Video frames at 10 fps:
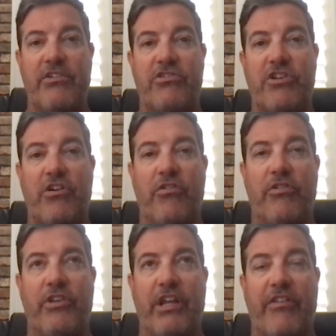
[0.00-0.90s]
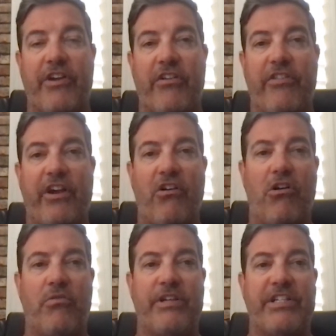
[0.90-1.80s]
So they're
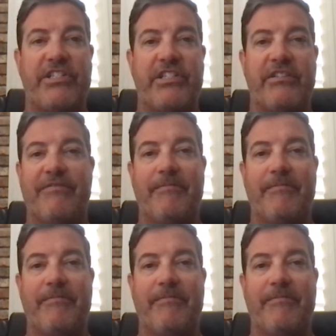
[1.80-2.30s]
always,